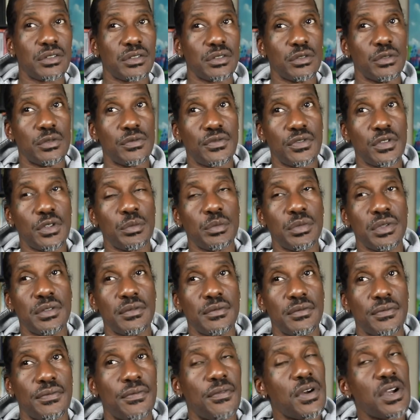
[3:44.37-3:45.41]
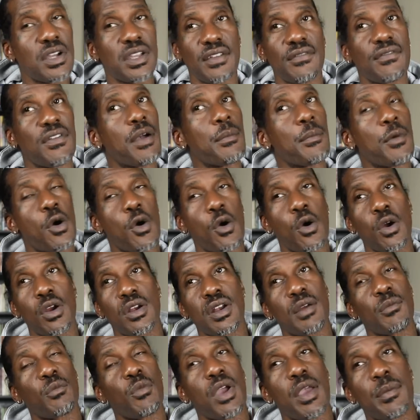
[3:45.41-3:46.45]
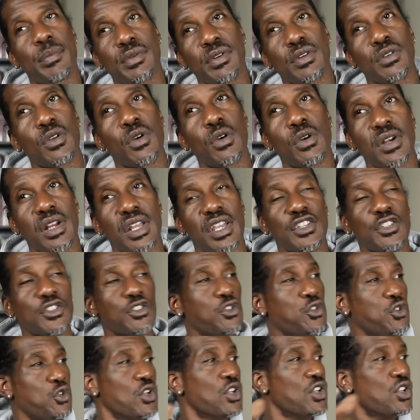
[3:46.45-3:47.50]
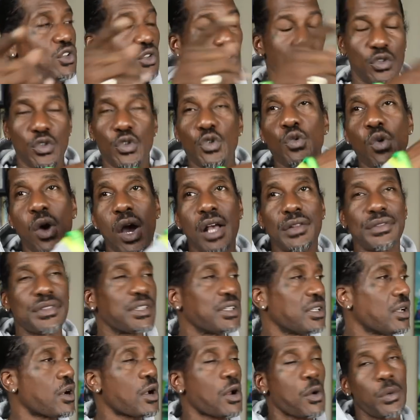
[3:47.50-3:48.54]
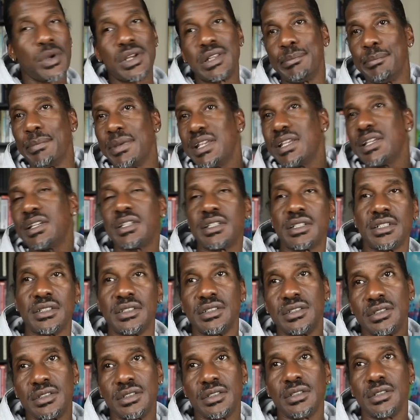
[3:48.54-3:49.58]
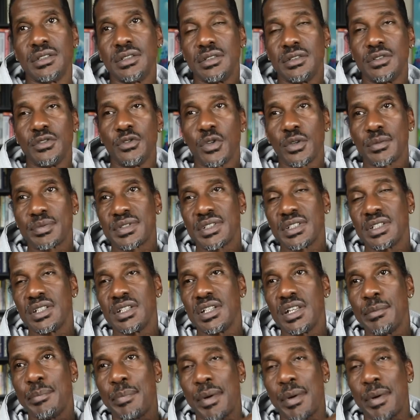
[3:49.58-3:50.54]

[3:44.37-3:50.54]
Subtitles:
You feel me? Fuck if I'm hard and I'm rapping and all that. You out there already mingling. You know what I'm saying?